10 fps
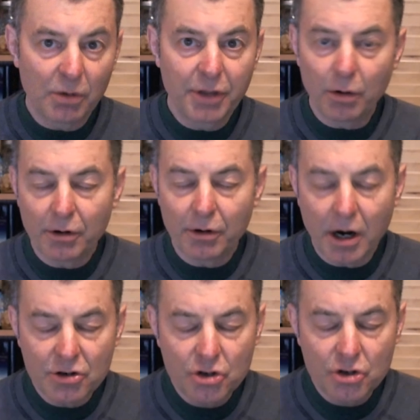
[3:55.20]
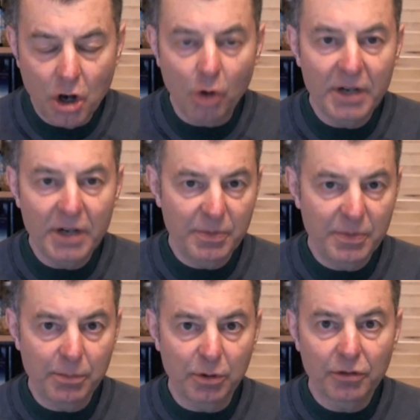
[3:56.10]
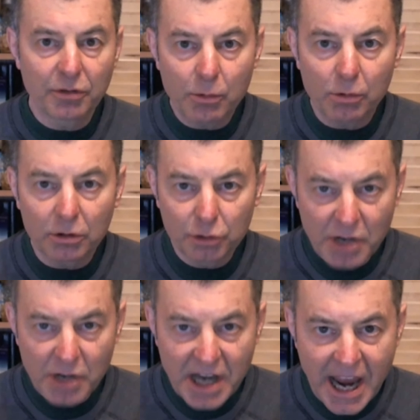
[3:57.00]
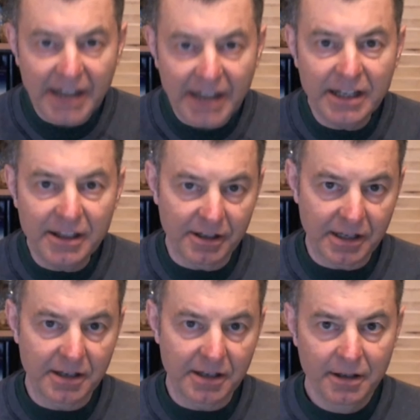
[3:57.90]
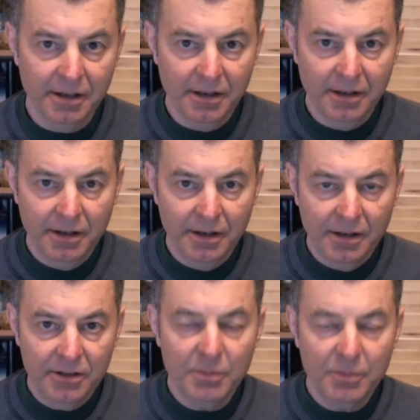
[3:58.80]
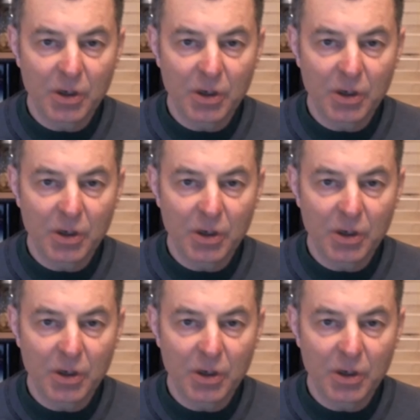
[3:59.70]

know there are so many people that will do anything to be